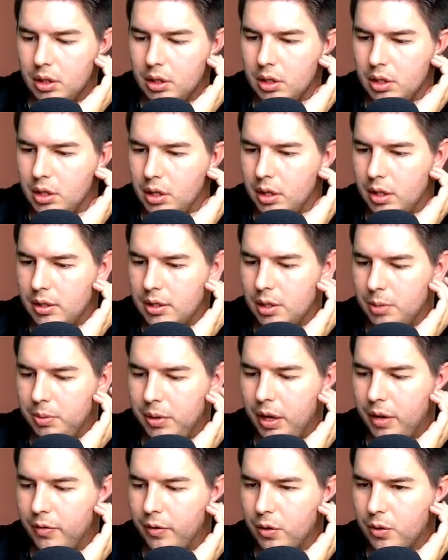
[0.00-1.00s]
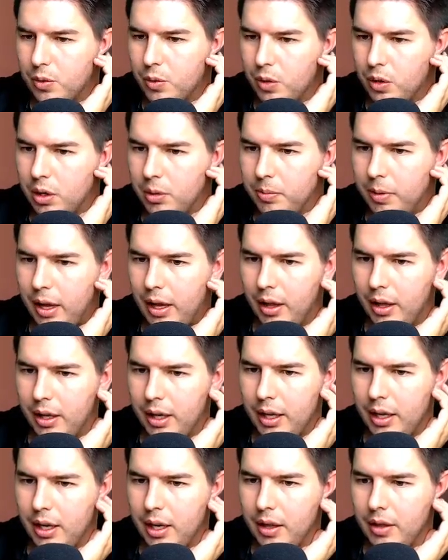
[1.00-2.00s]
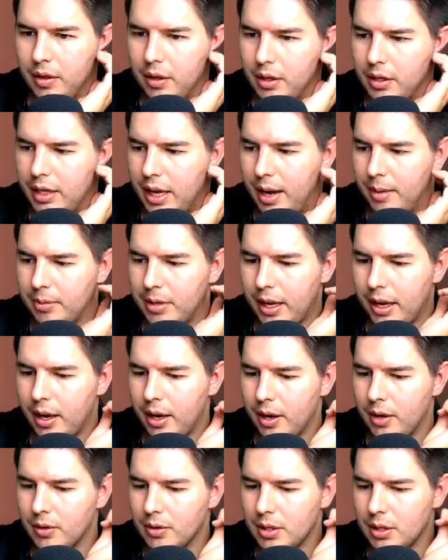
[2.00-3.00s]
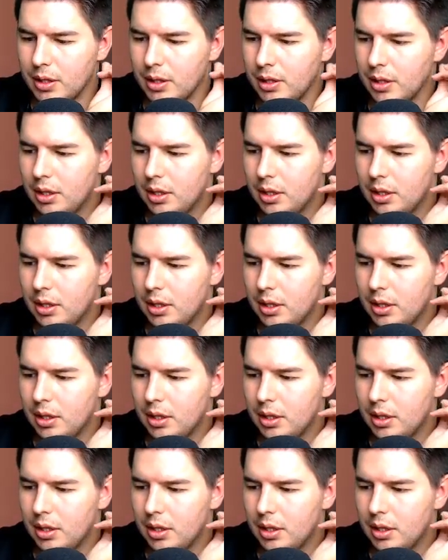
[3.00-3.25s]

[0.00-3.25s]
And so play out Forsworn Paladin. They're tapped out.